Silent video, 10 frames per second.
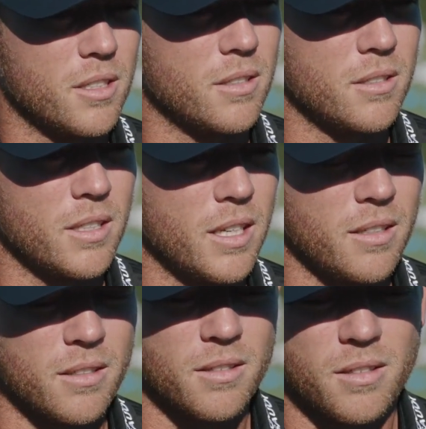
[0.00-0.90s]

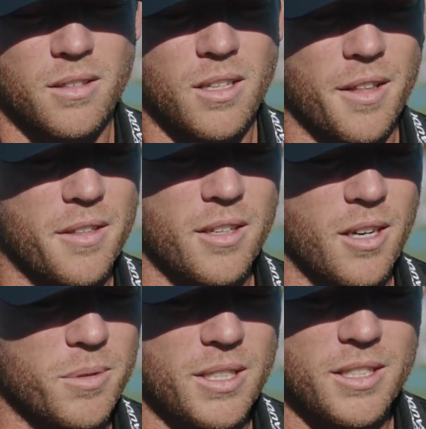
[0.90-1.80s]
and nothing
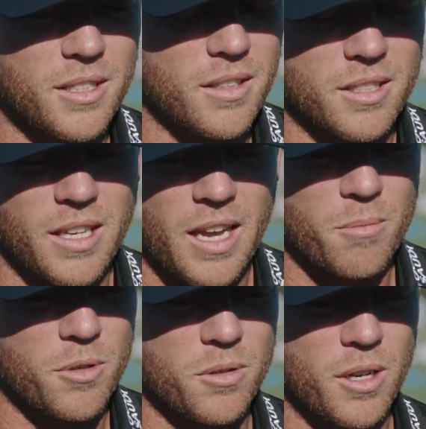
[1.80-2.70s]
comes easy in this
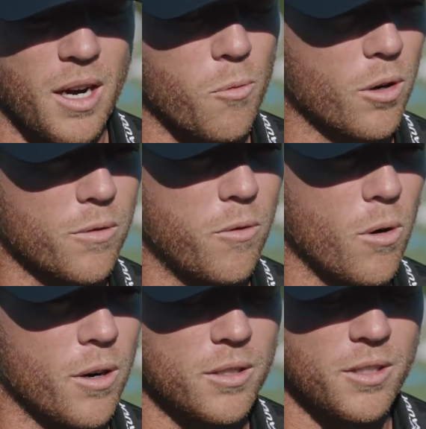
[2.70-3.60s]
game. You got to work
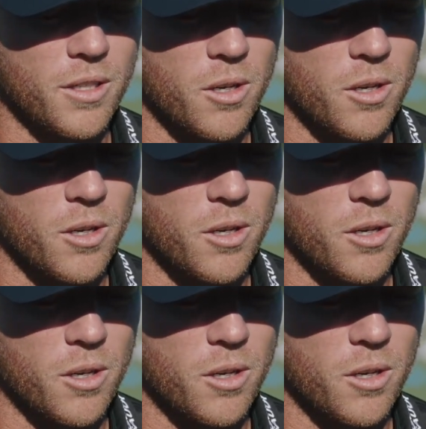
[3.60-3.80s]
for it.